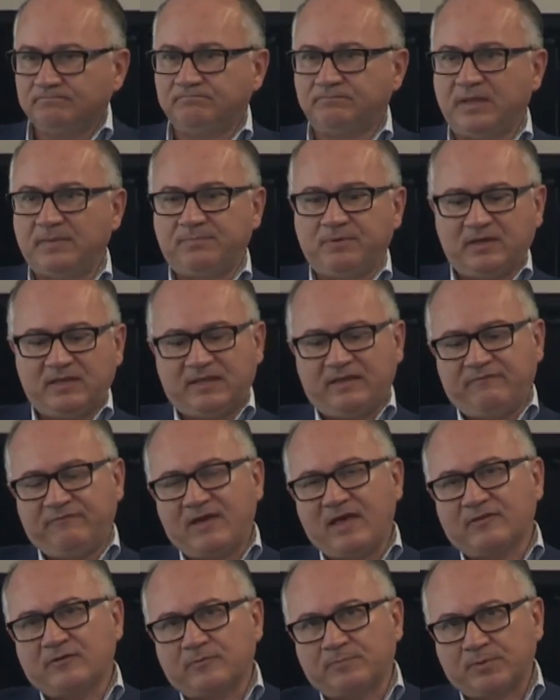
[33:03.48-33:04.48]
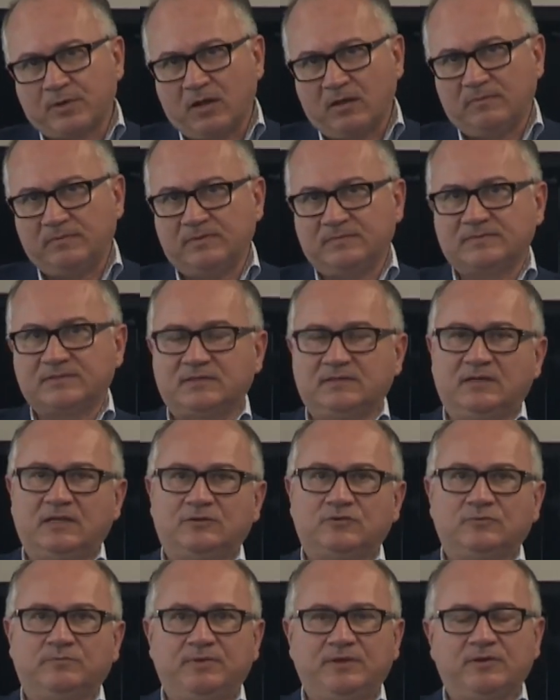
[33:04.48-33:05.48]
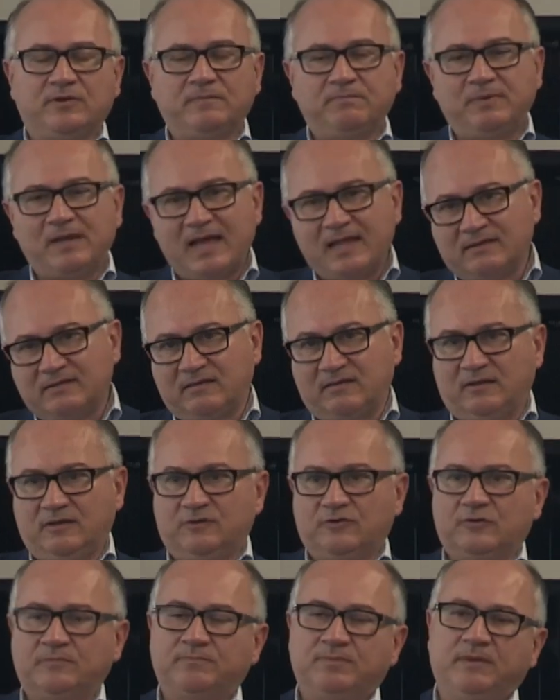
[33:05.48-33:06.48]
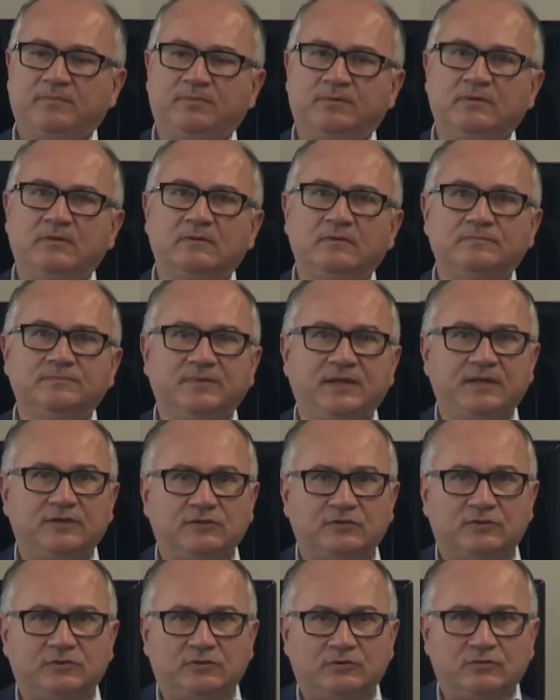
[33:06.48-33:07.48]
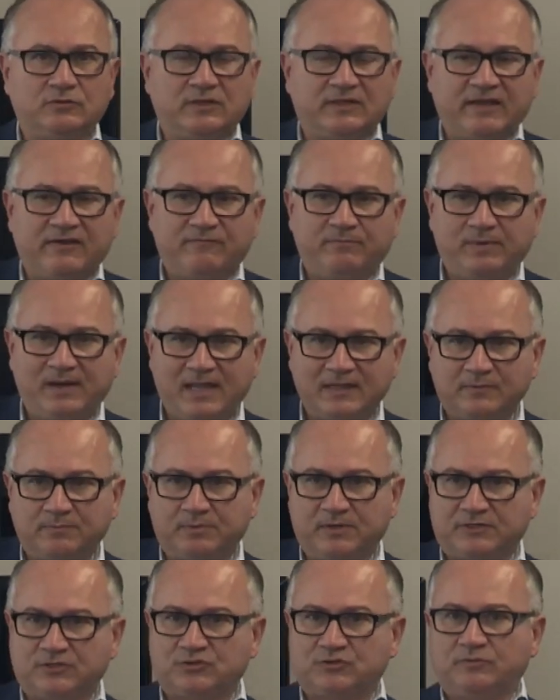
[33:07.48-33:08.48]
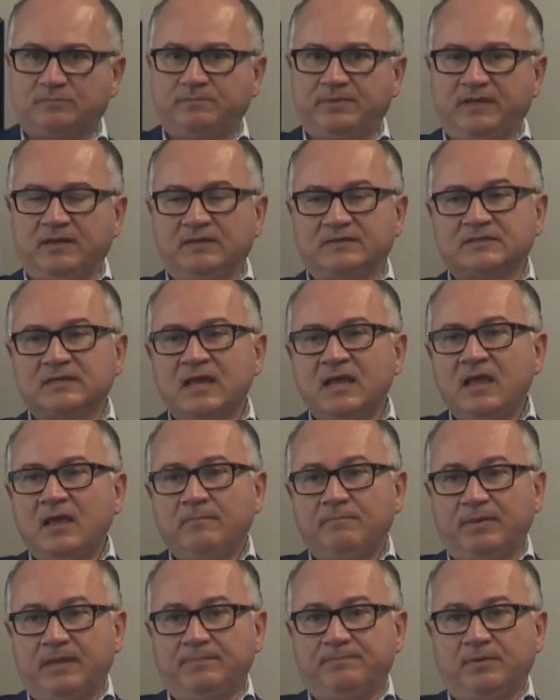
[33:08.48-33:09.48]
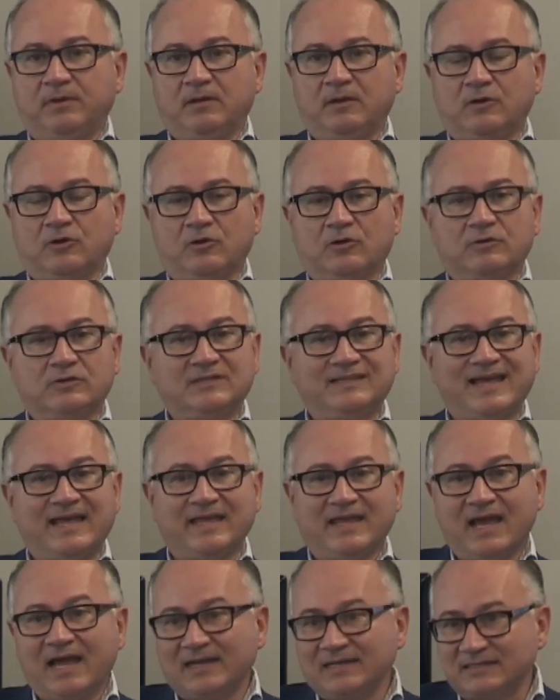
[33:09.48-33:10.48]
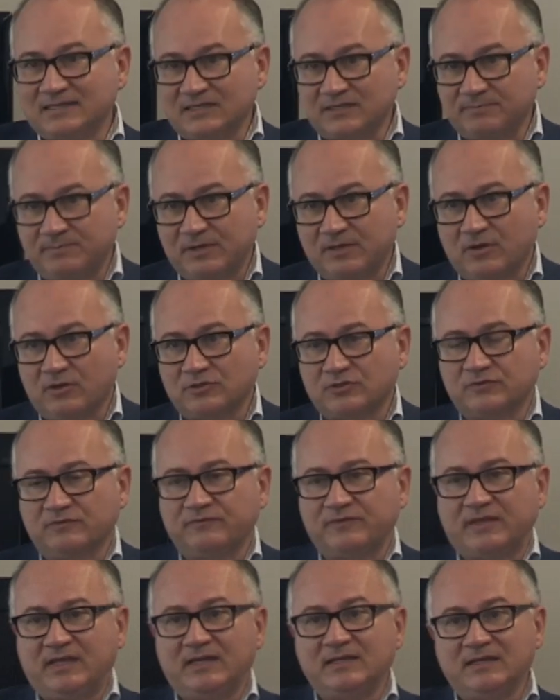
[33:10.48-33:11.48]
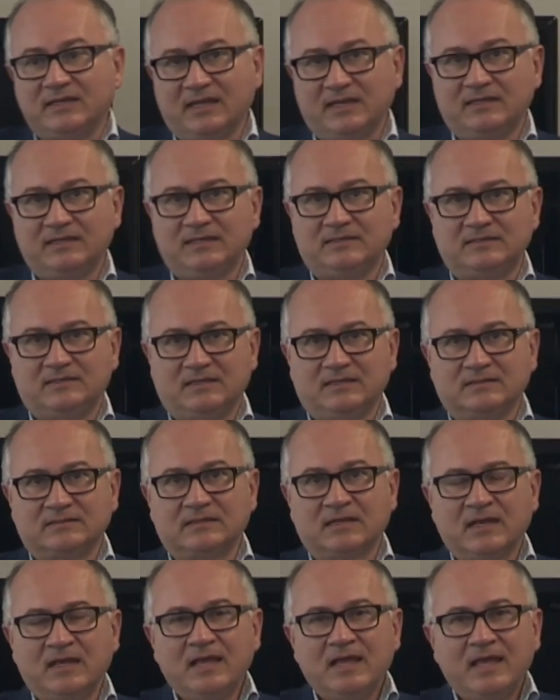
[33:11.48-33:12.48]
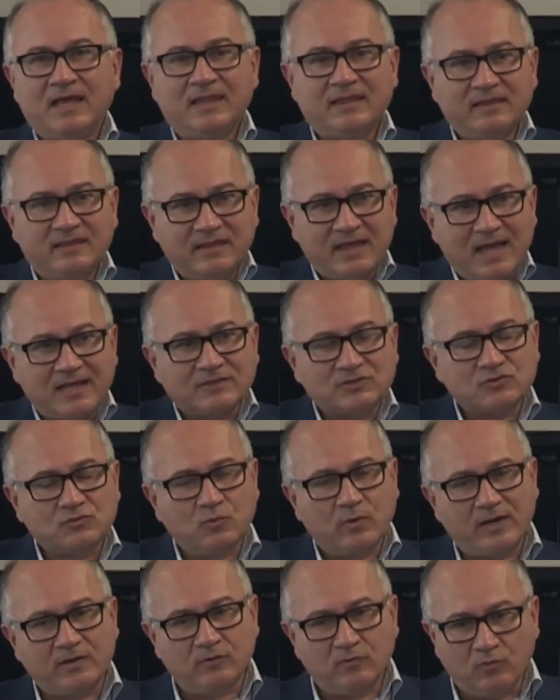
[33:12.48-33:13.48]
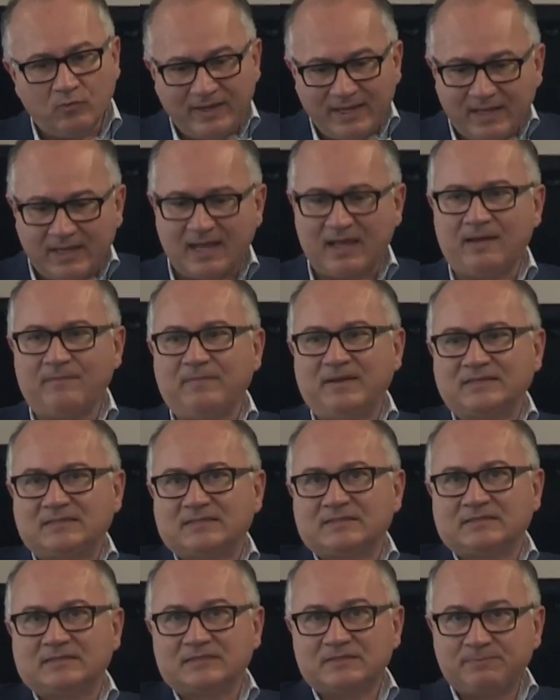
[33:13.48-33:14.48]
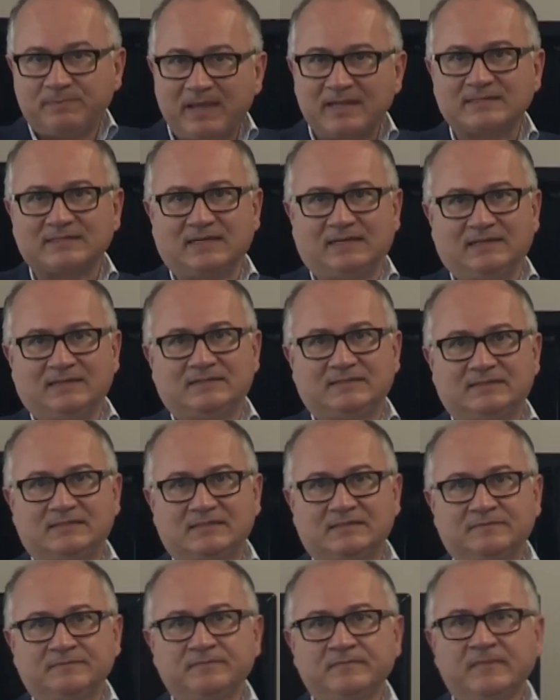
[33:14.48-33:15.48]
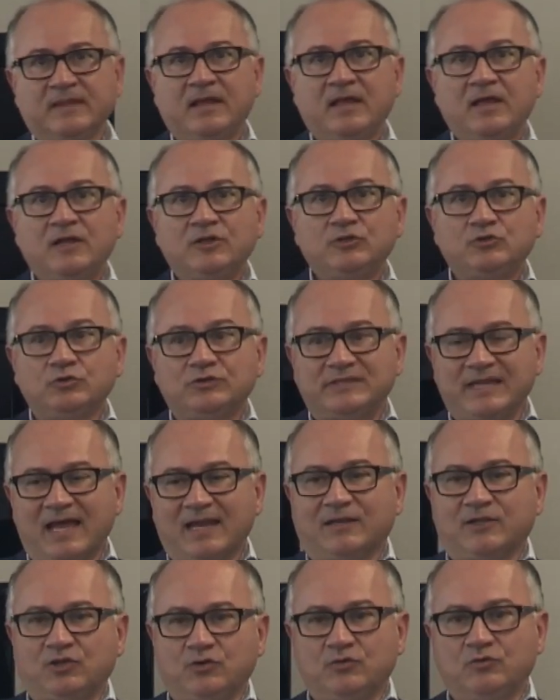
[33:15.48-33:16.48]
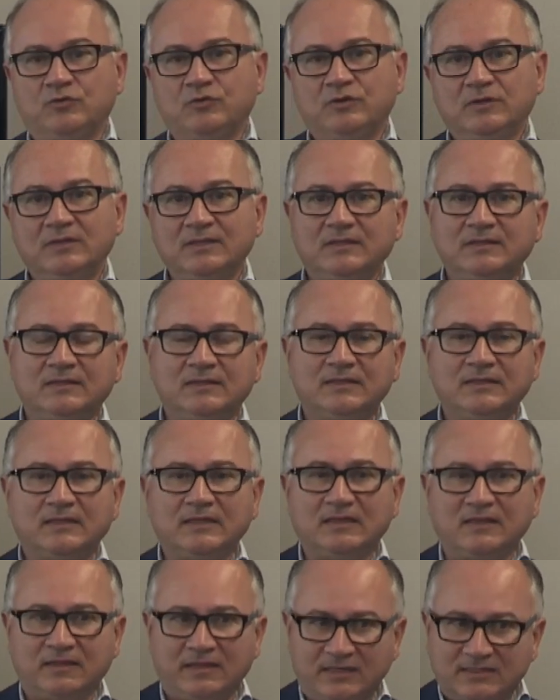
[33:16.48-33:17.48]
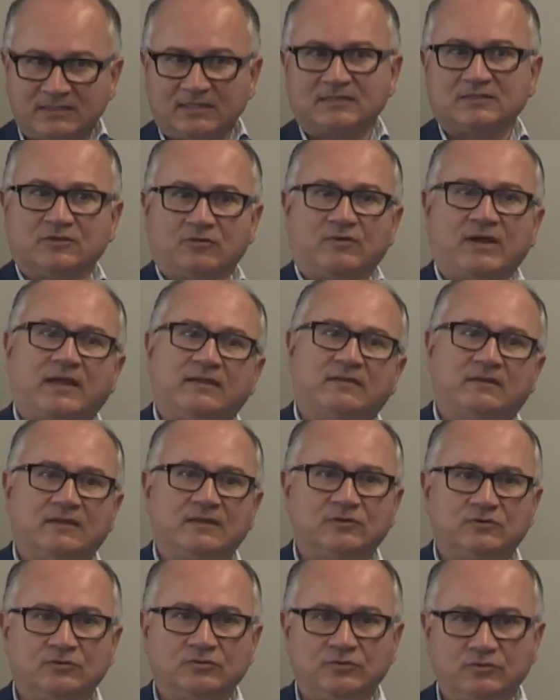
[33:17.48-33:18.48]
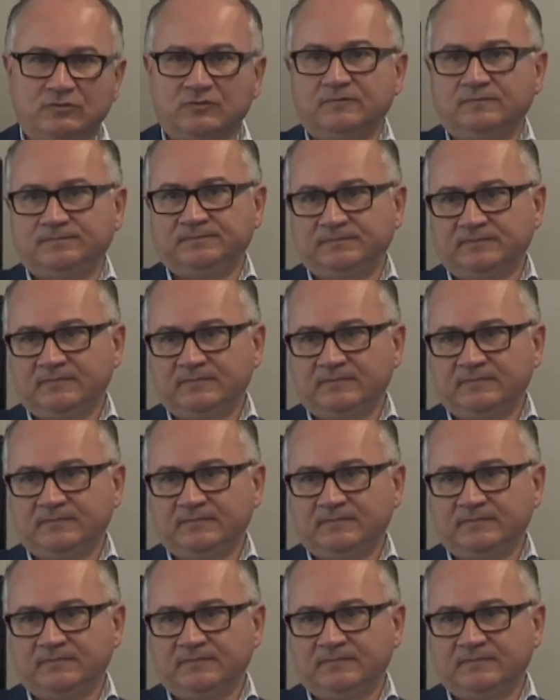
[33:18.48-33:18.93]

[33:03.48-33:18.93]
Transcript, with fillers: People have other problems, need to be on a blood thinner, people need to have blood pressure pills, people are on dialysis because of kidney disease. And that's when we come as specialists to tell you this is the right thing to do.